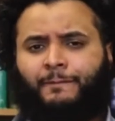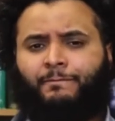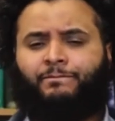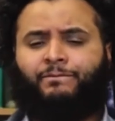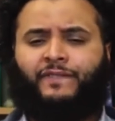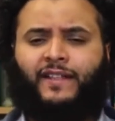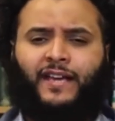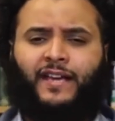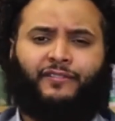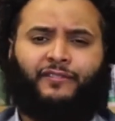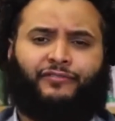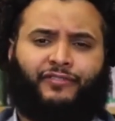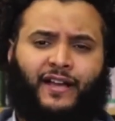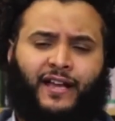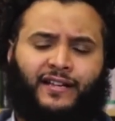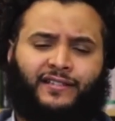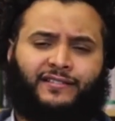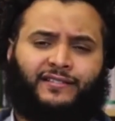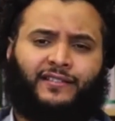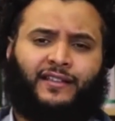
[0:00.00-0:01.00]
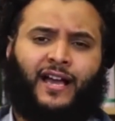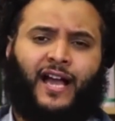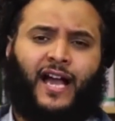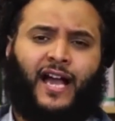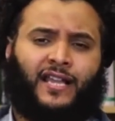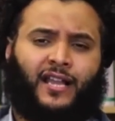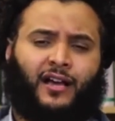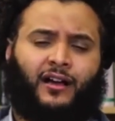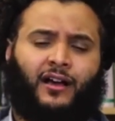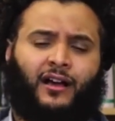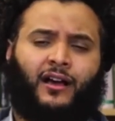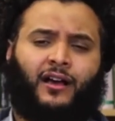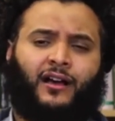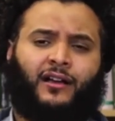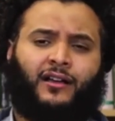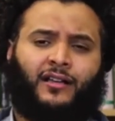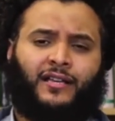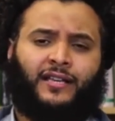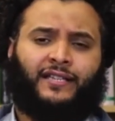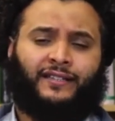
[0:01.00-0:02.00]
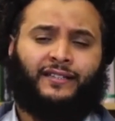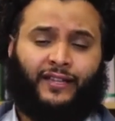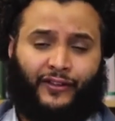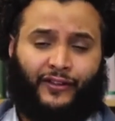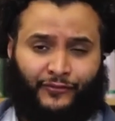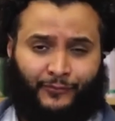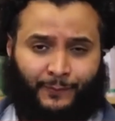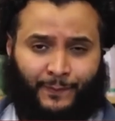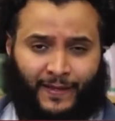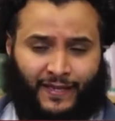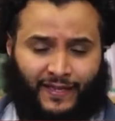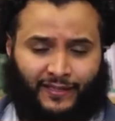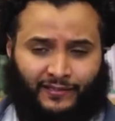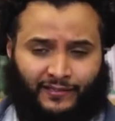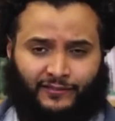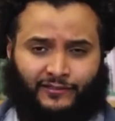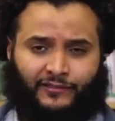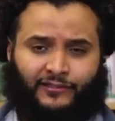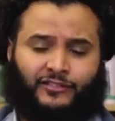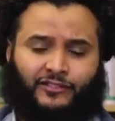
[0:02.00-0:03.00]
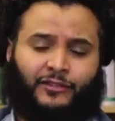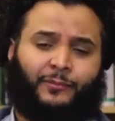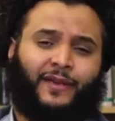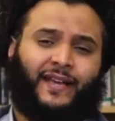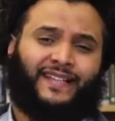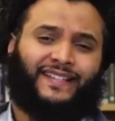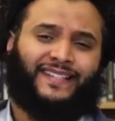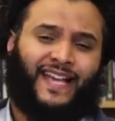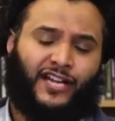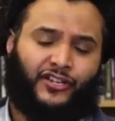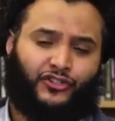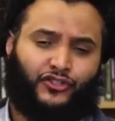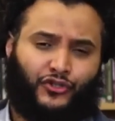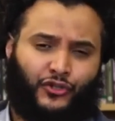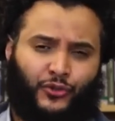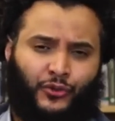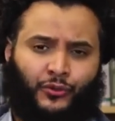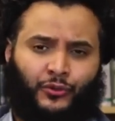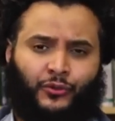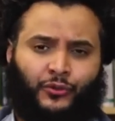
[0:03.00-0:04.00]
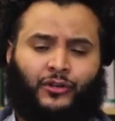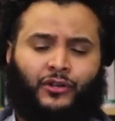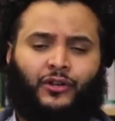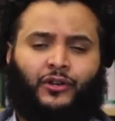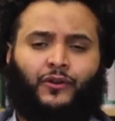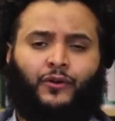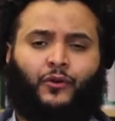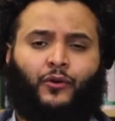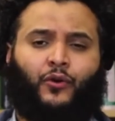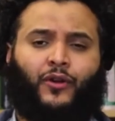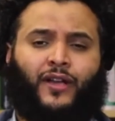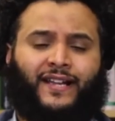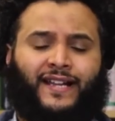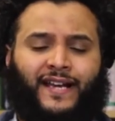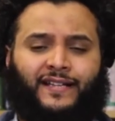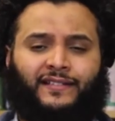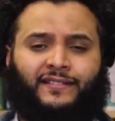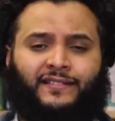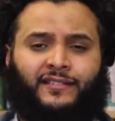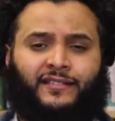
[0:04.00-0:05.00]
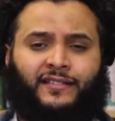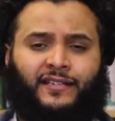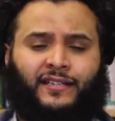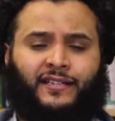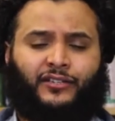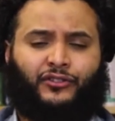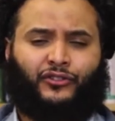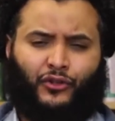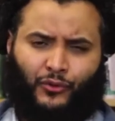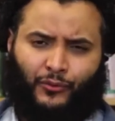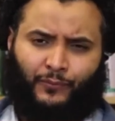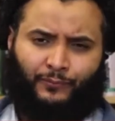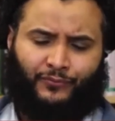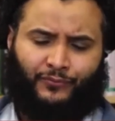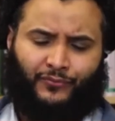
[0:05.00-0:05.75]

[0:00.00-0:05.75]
that, in fact, alaqa does mean to be attached to or connected to.